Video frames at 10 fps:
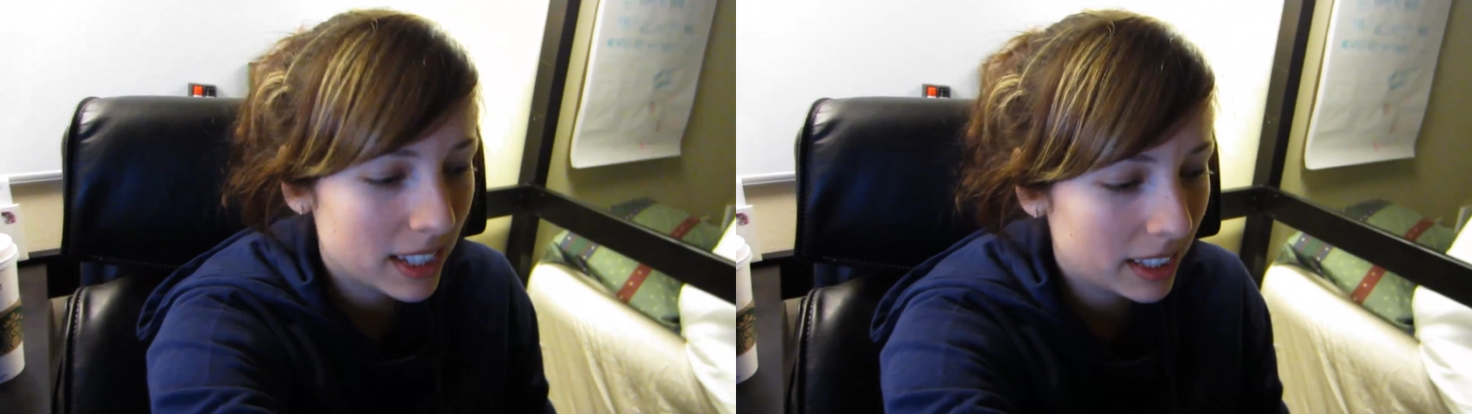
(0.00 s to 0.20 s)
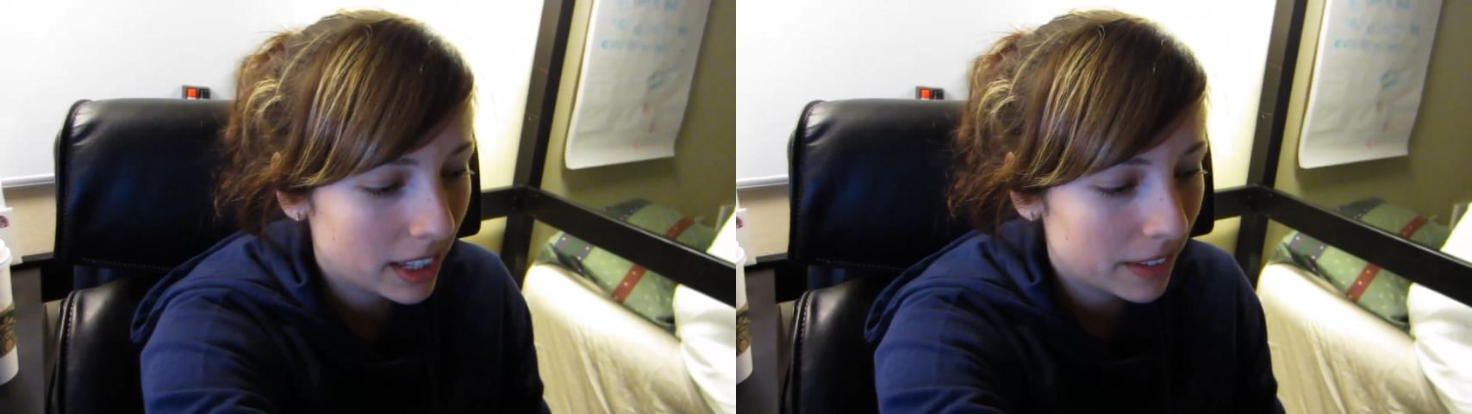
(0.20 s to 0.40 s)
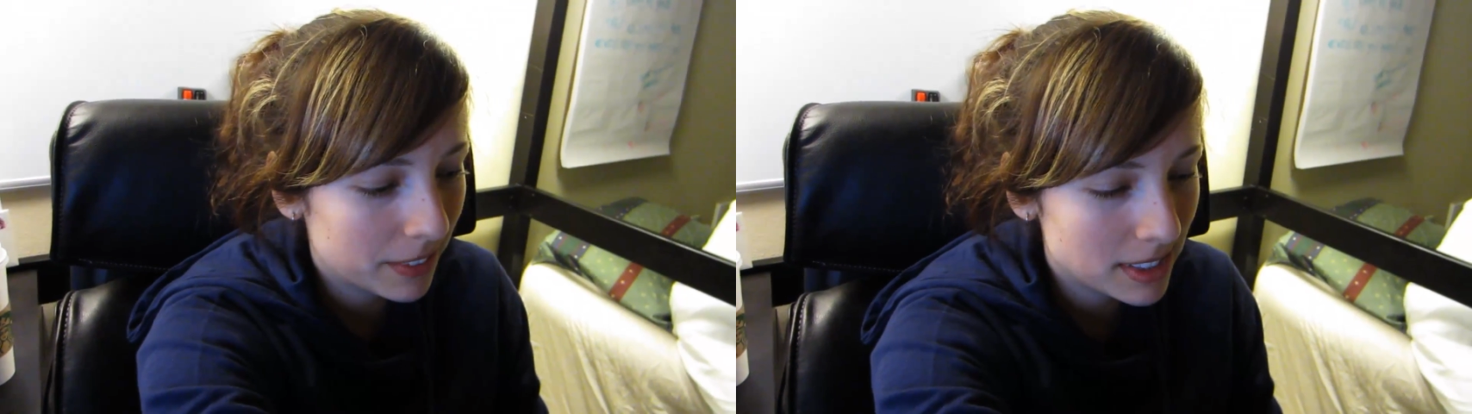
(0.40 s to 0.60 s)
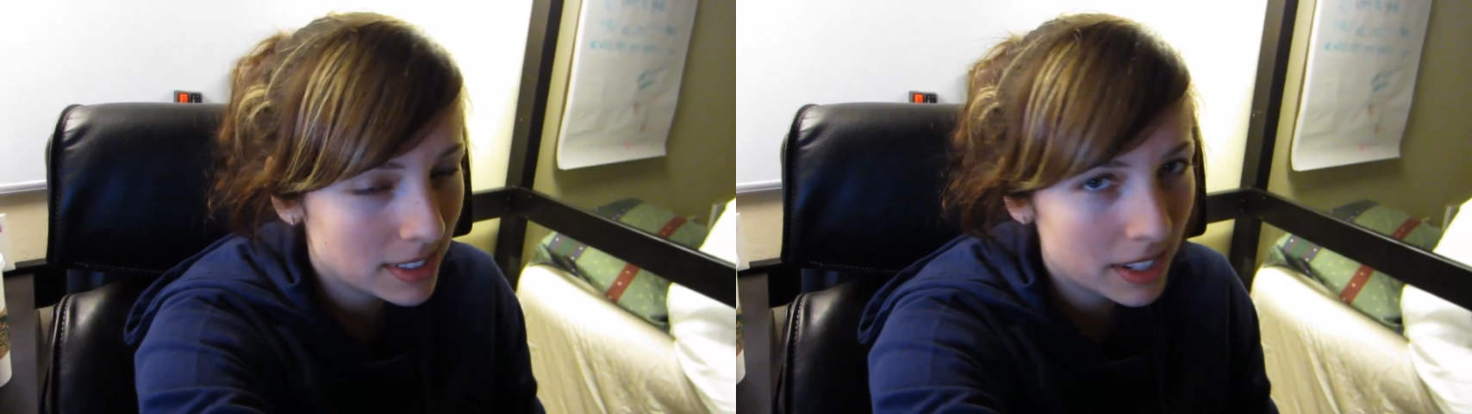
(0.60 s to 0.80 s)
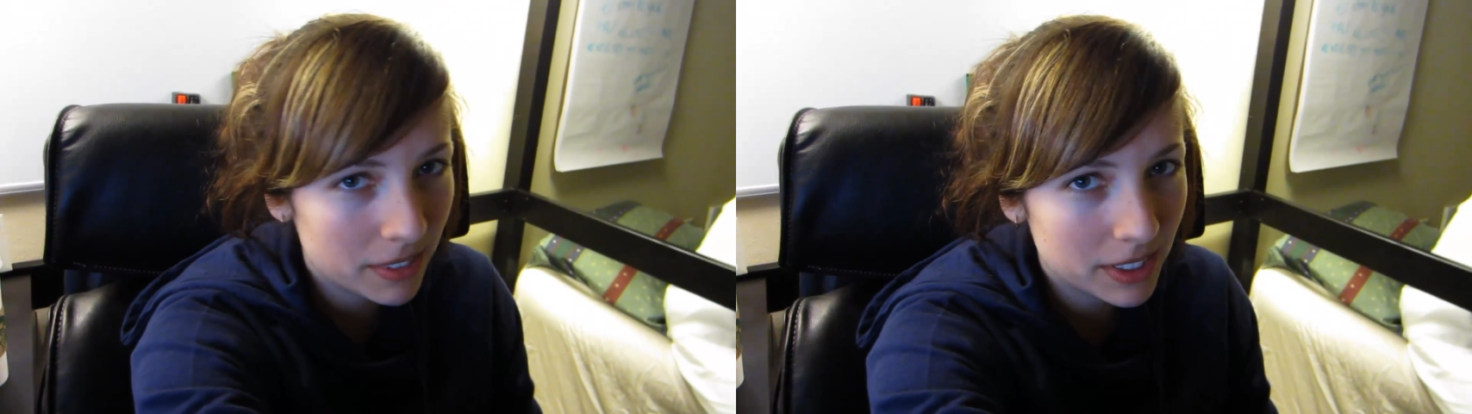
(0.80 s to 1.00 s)
Like ever
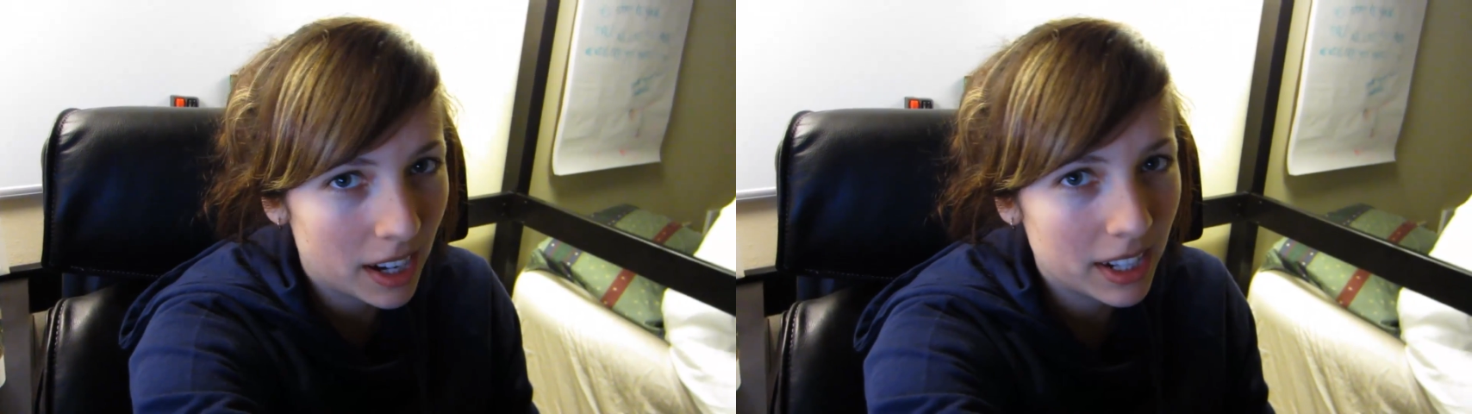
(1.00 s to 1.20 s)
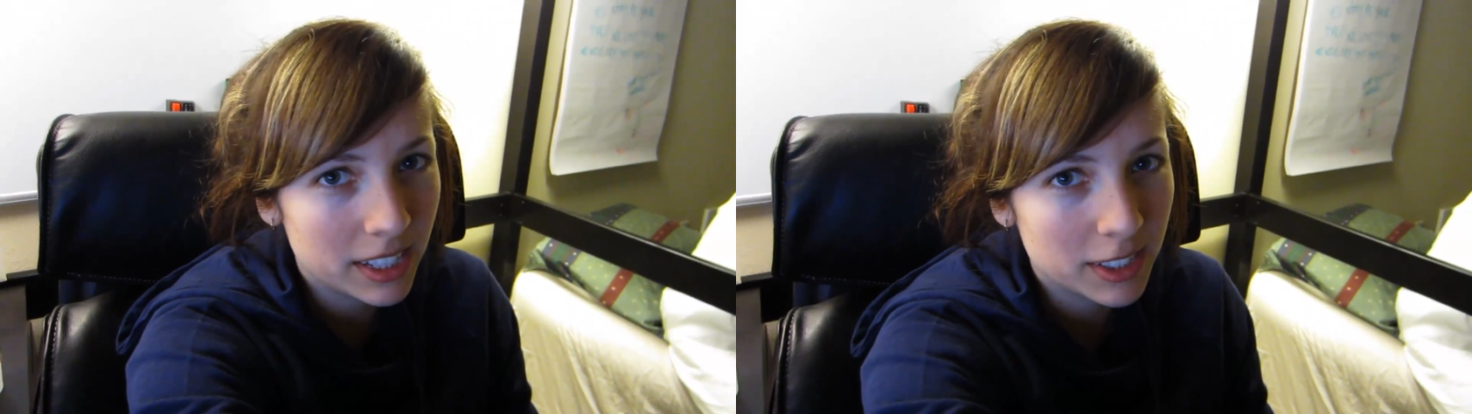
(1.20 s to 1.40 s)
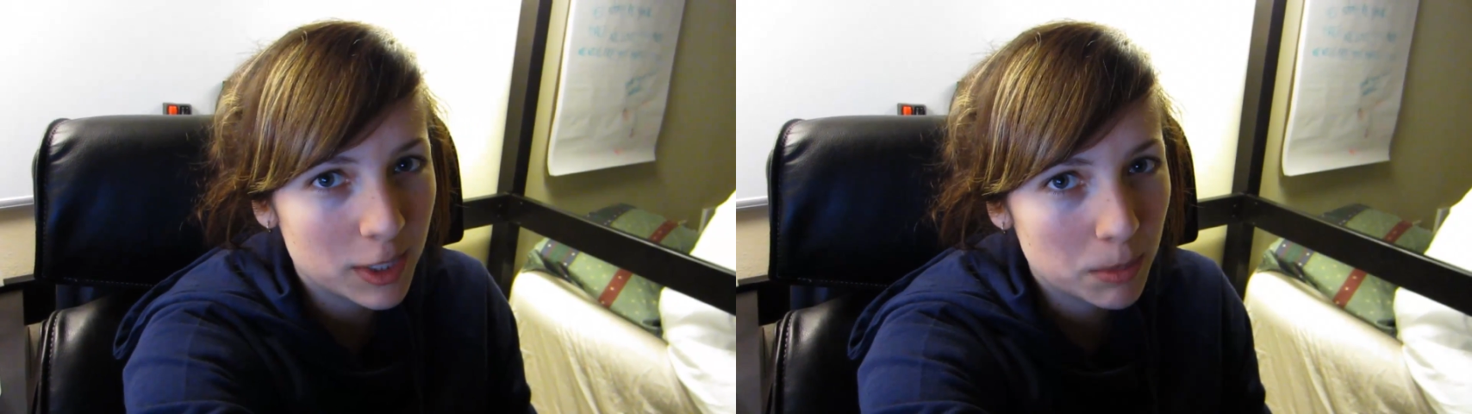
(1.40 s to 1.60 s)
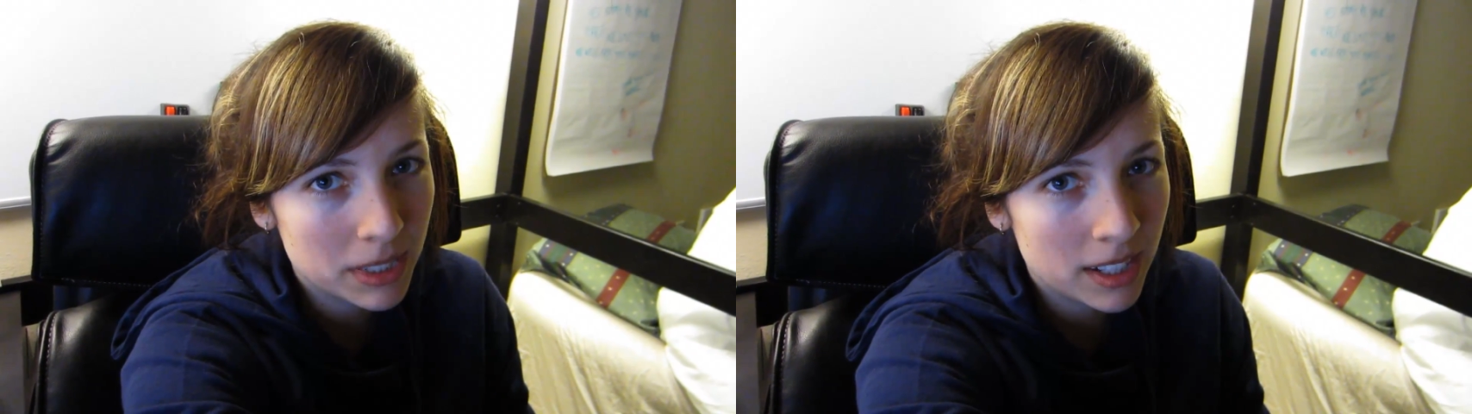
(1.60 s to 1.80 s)
since David got here, it's been